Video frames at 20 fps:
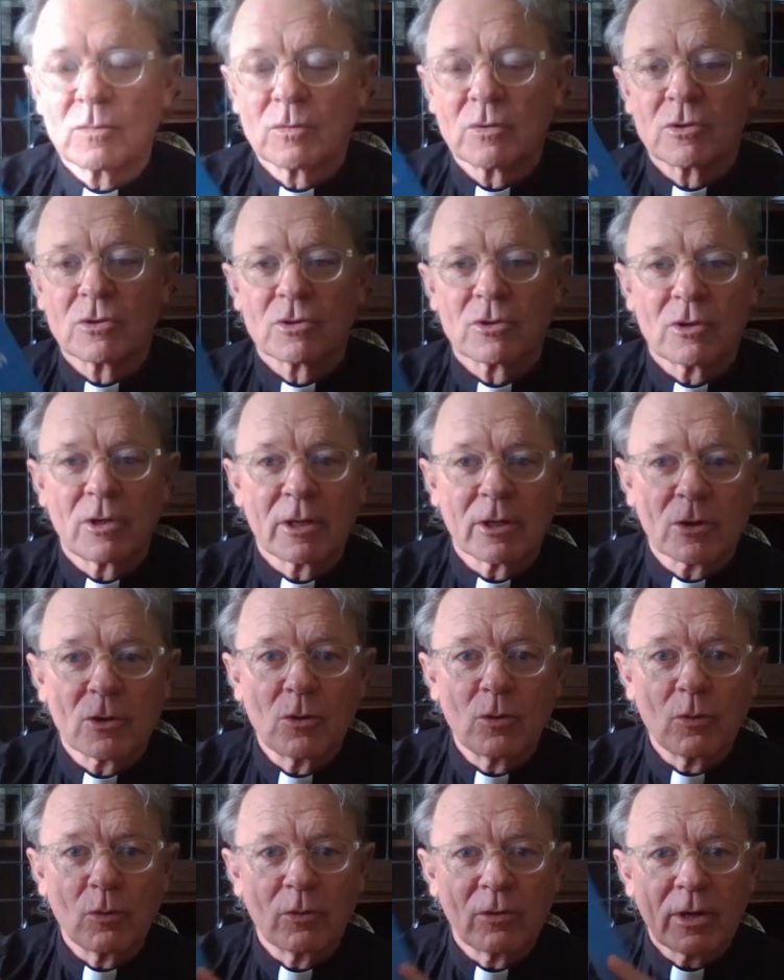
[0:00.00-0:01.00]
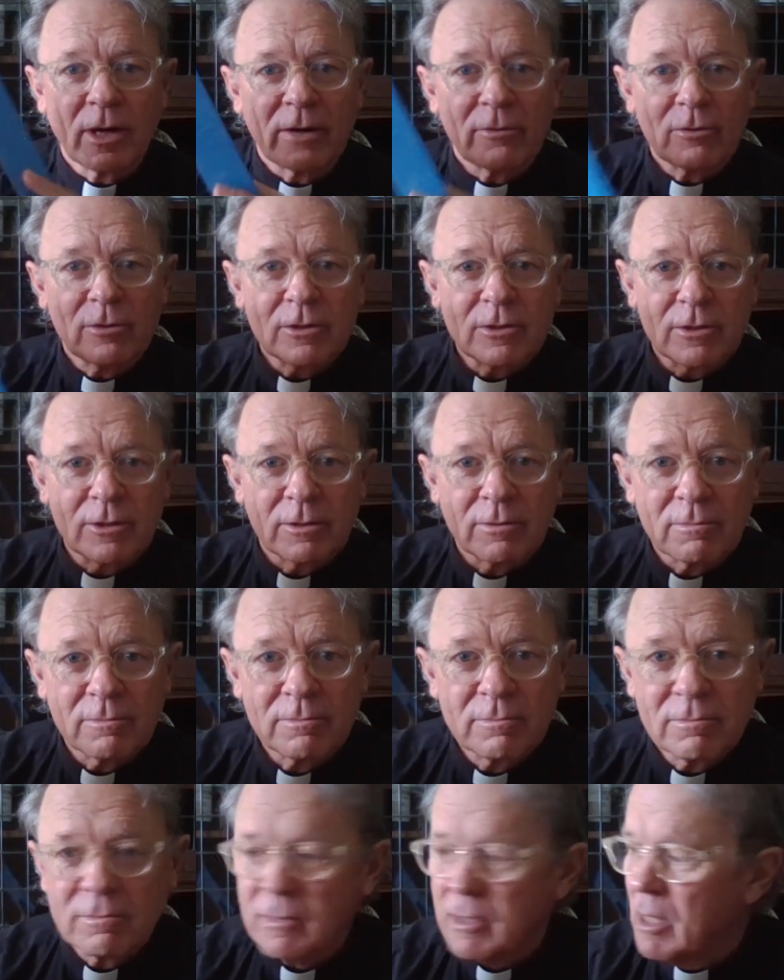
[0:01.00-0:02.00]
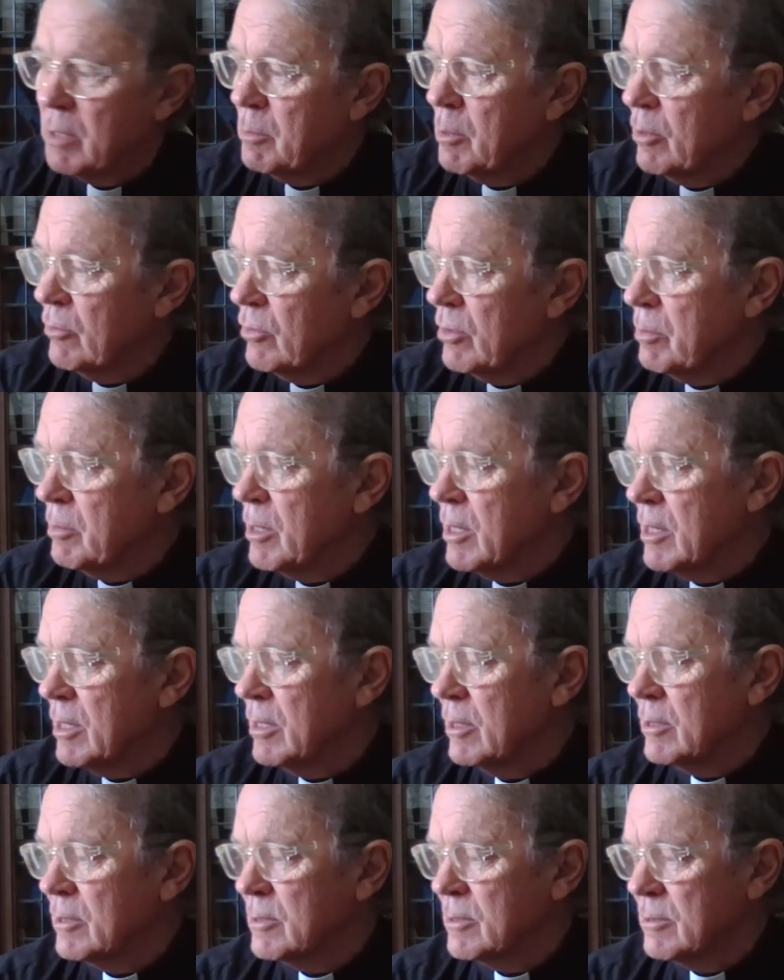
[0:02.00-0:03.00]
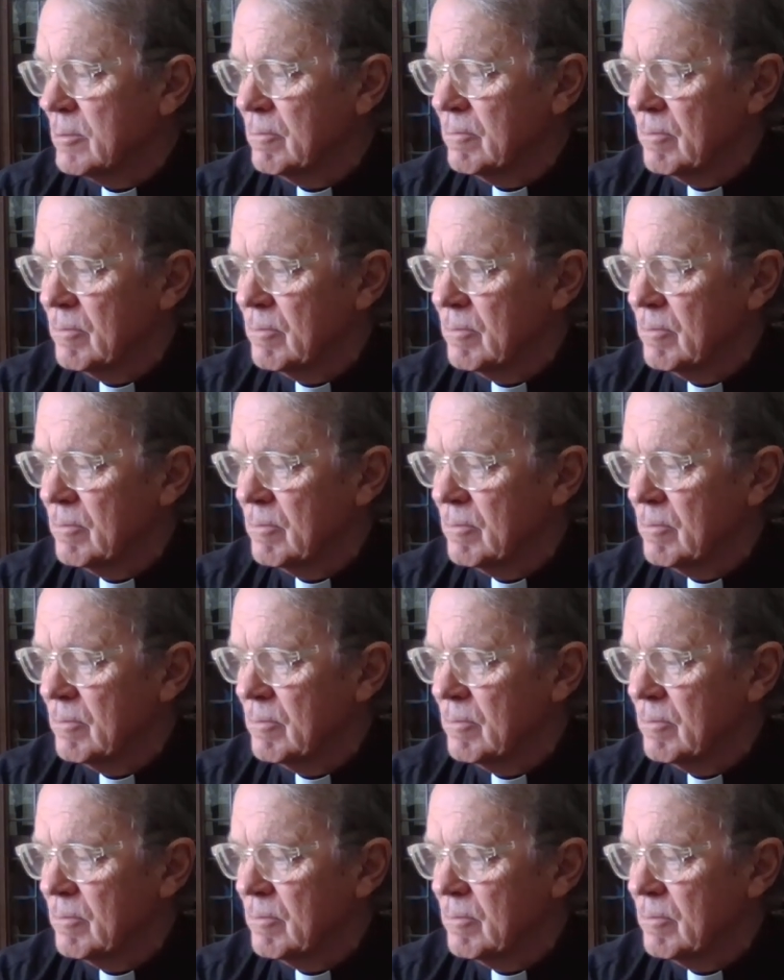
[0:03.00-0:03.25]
It's kind of cool cover, isn't it? Come Over to My House.